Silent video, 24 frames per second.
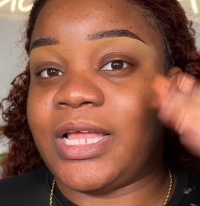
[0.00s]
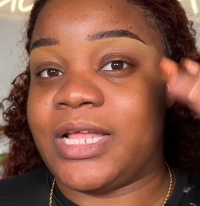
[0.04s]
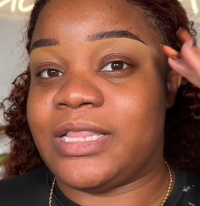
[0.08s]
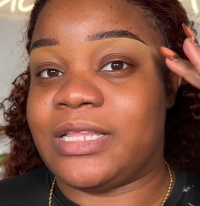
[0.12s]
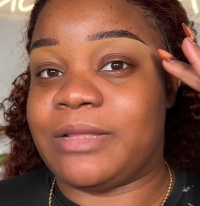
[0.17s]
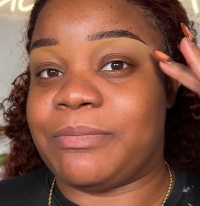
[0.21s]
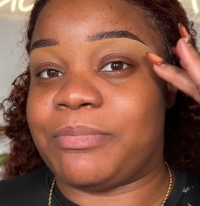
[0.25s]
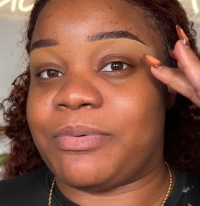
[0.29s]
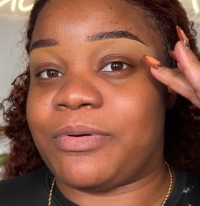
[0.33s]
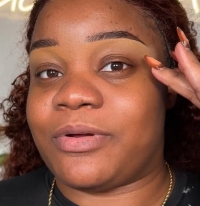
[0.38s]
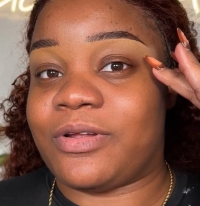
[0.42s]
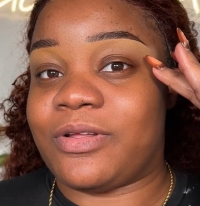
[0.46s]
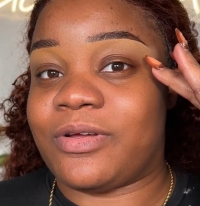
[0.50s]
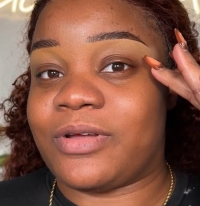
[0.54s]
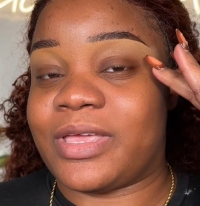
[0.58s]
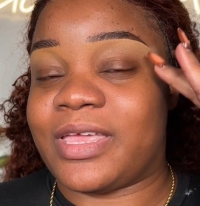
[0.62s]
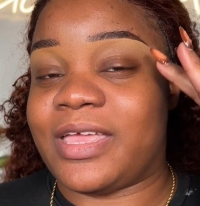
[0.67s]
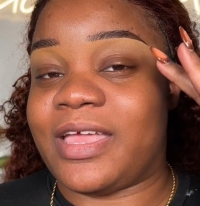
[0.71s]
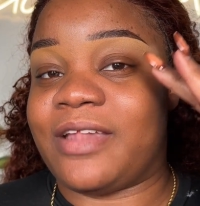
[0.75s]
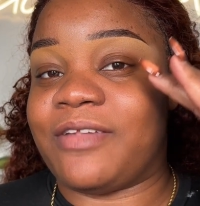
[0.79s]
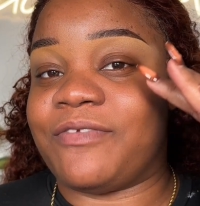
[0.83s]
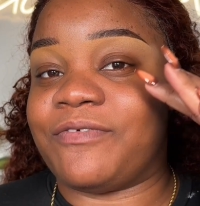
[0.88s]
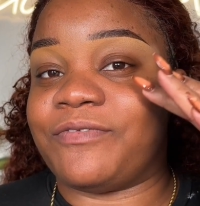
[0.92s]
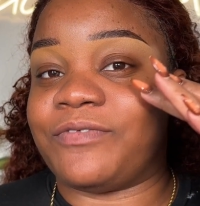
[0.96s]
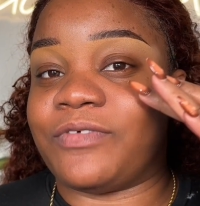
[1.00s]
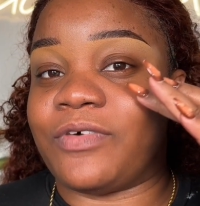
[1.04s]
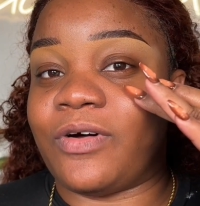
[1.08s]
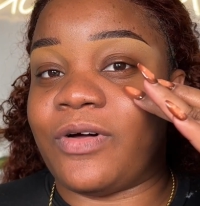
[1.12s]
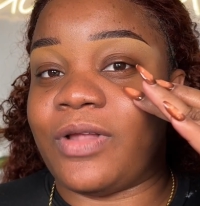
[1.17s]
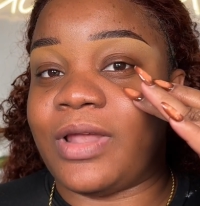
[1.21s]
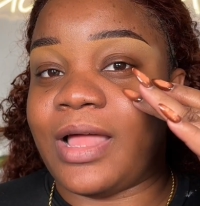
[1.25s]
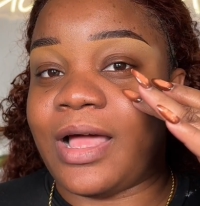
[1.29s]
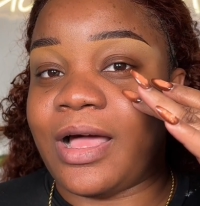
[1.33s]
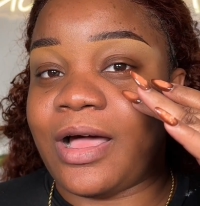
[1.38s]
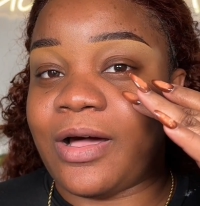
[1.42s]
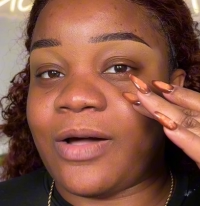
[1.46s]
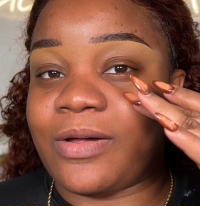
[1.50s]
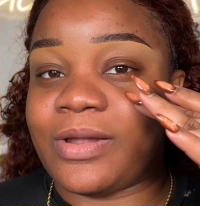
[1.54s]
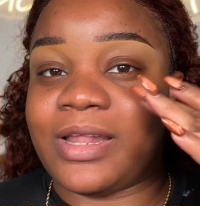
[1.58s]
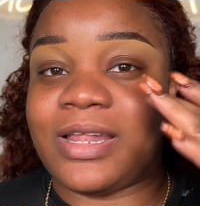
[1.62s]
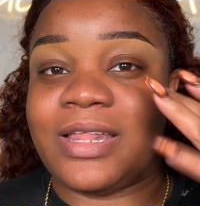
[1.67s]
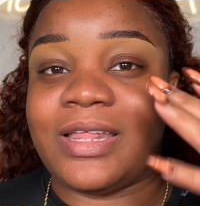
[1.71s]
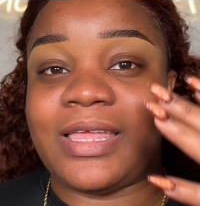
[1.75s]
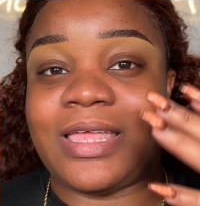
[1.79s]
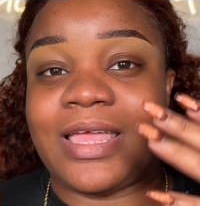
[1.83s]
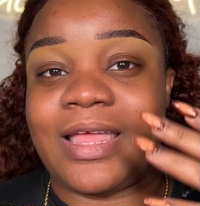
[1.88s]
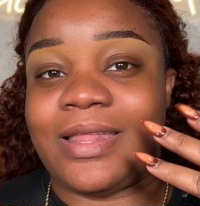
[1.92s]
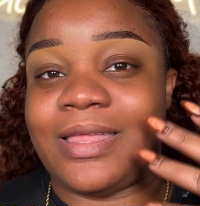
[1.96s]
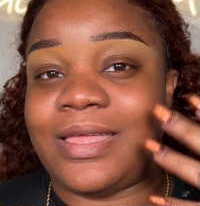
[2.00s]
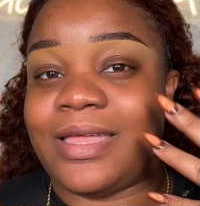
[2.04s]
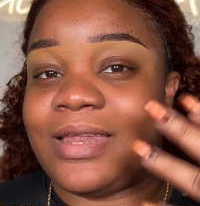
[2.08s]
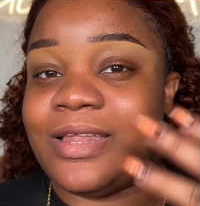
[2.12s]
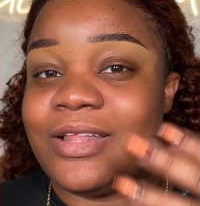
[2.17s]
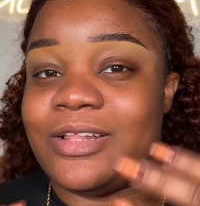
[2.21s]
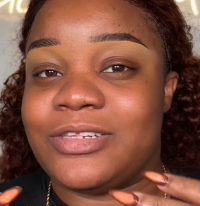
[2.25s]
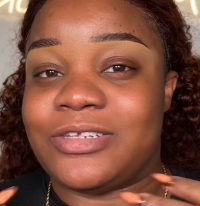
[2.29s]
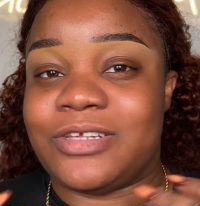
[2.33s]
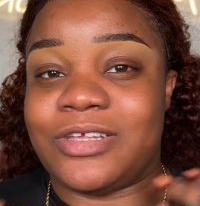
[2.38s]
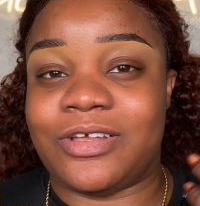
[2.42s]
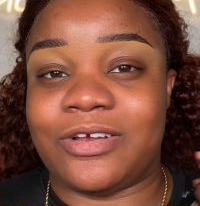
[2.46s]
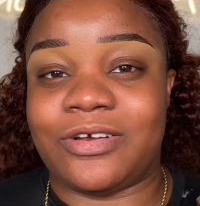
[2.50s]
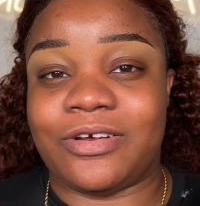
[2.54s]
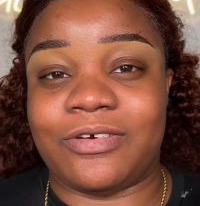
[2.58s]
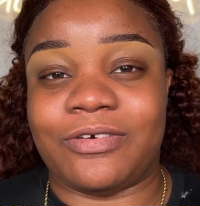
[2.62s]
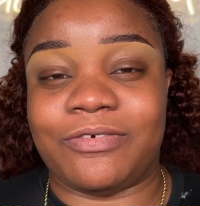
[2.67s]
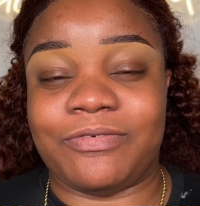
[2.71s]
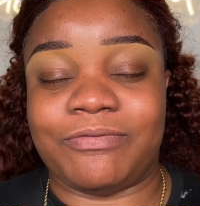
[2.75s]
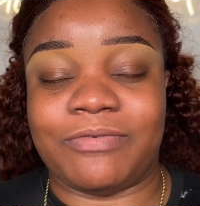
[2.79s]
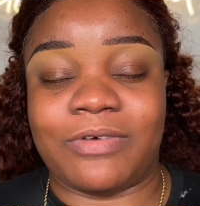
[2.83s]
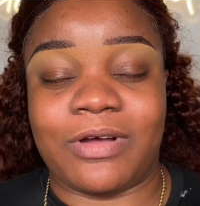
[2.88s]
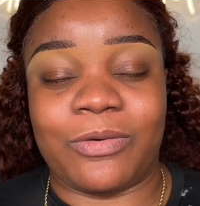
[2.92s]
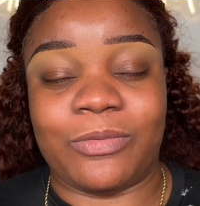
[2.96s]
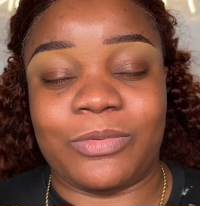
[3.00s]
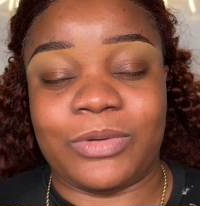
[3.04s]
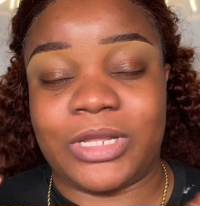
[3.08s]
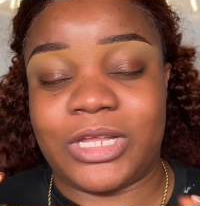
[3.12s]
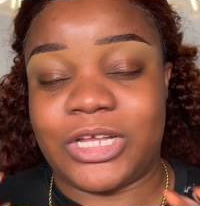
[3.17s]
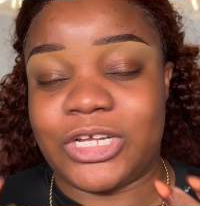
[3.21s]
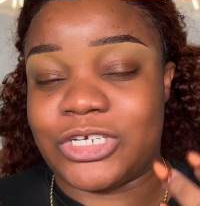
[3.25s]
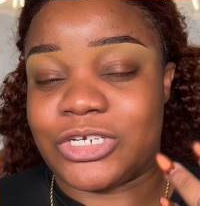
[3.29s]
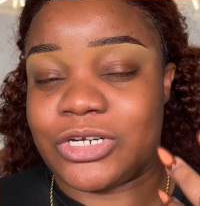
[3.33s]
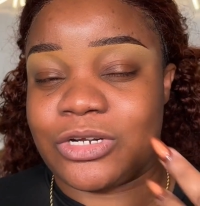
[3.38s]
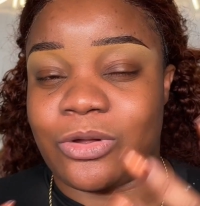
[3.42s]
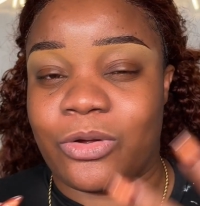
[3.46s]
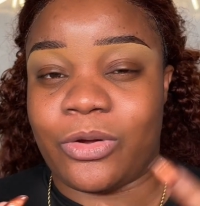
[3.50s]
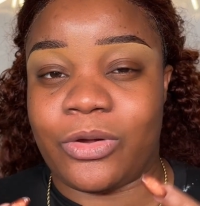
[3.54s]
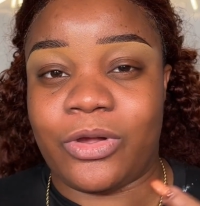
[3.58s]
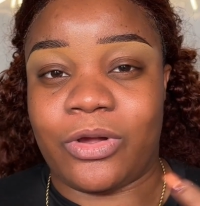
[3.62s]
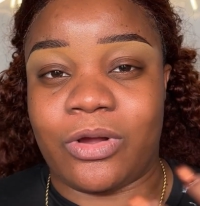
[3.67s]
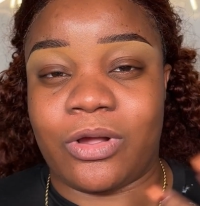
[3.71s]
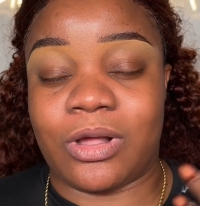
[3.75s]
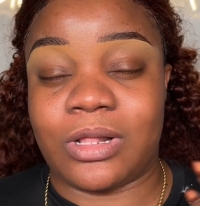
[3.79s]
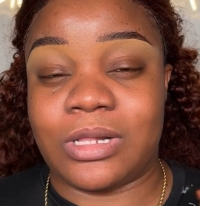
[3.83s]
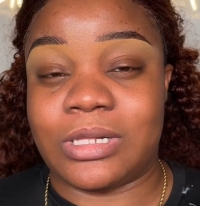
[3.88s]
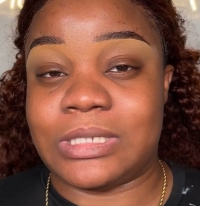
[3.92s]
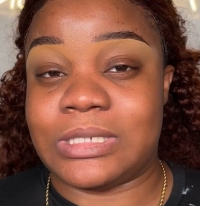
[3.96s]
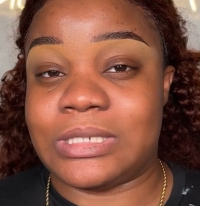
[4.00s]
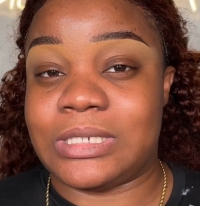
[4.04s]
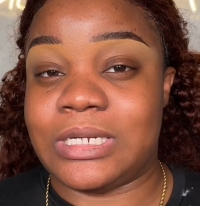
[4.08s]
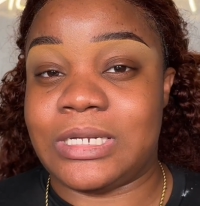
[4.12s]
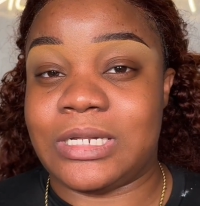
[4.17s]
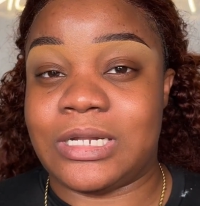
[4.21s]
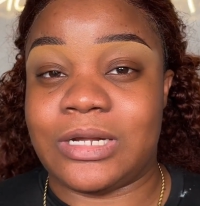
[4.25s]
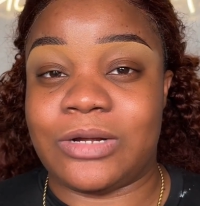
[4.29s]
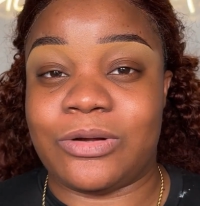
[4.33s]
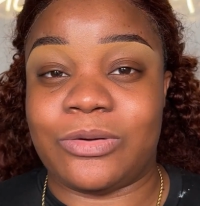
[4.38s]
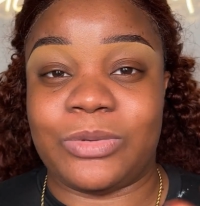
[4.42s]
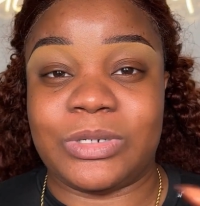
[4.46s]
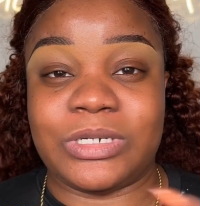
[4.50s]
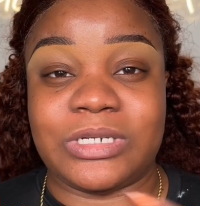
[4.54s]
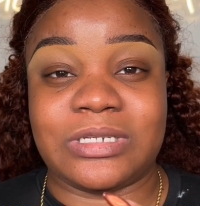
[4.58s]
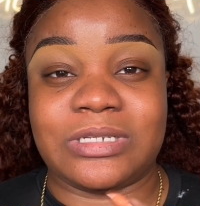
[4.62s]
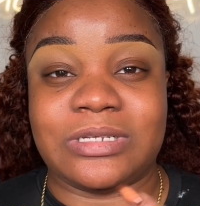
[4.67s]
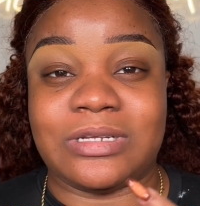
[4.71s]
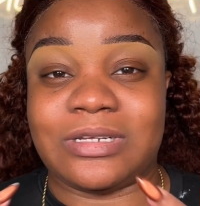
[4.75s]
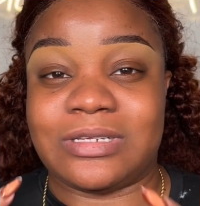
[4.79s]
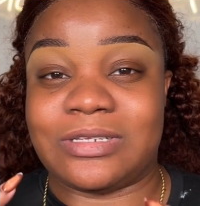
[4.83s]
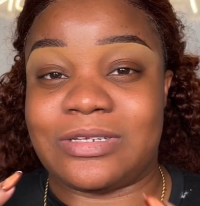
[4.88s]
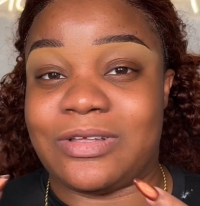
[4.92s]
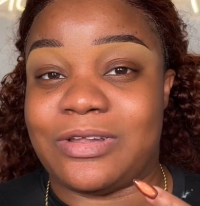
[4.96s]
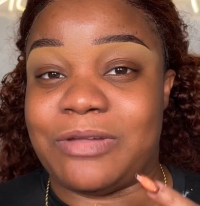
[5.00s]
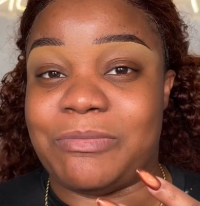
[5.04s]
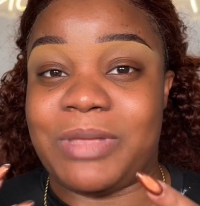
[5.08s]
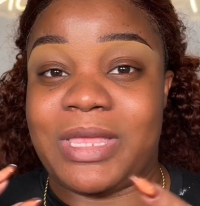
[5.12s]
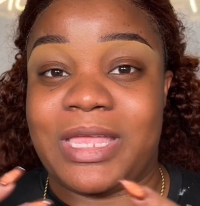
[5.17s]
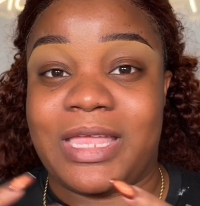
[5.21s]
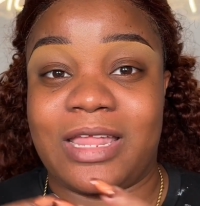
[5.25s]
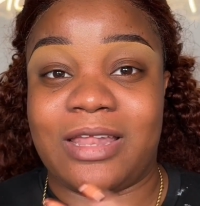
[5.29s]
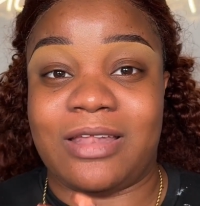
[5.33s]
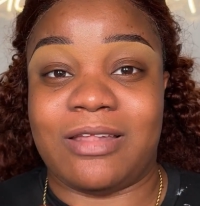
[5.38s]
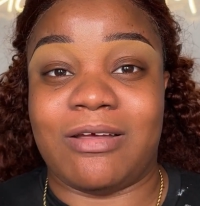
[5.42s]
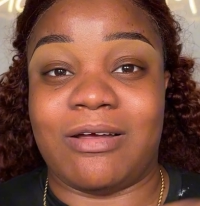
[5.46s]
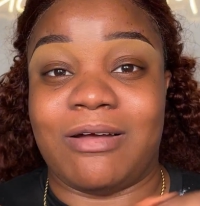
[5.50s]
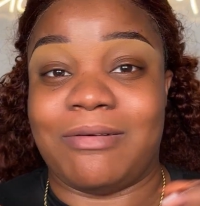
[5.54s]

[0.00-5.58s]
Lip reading: the product can fall out and it can get into your foundation or your concealer, which is just going to make it